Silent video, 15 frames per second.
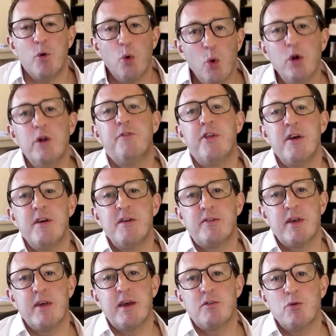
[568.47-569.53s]
all of these
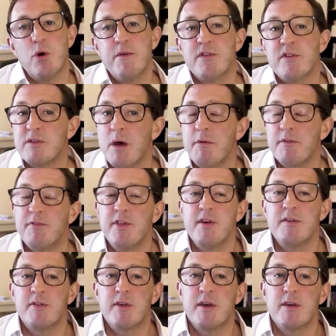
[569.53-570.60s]
things, or even some of
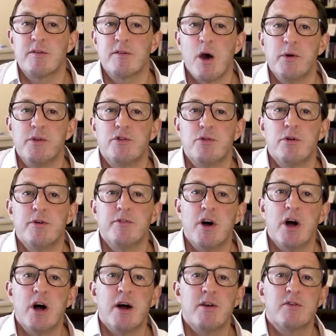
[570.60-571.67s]
these things, go into
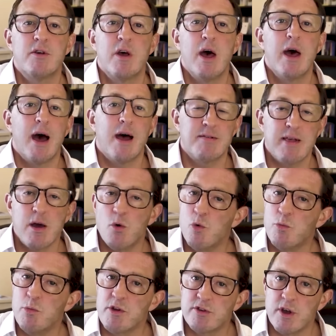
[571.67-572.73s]
reverse, as they
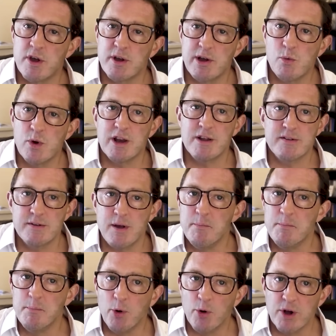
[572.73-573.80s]
almost certainly will at some
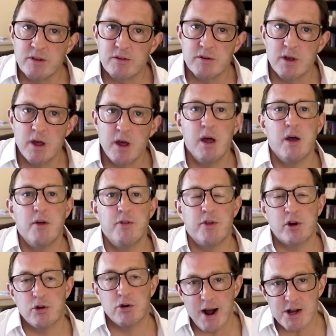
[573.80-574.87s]
point, the
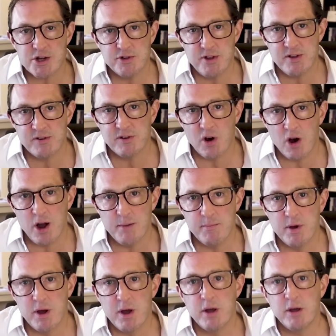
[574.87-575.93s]
crash this time
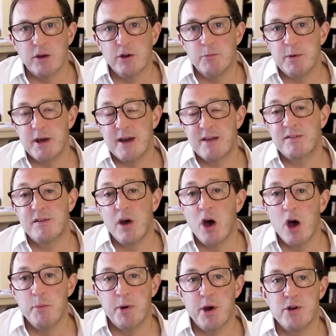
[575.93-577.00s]
could be as
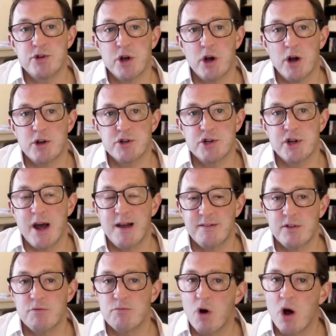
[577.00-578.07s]
turbocharged as
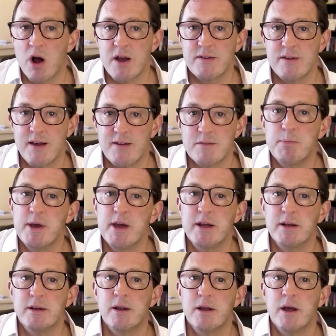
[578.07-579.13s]
the rise has
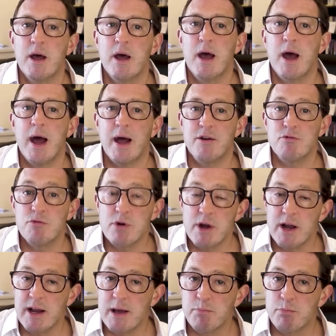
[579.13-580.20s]
been, and
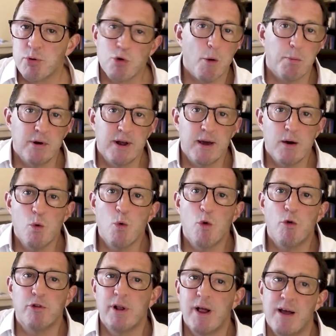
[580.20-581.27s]
really properly
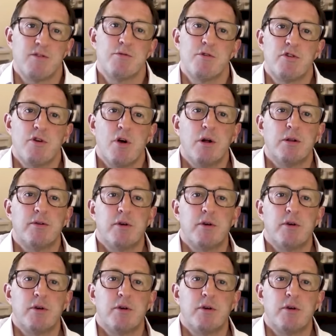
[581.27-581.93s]
awful as a result.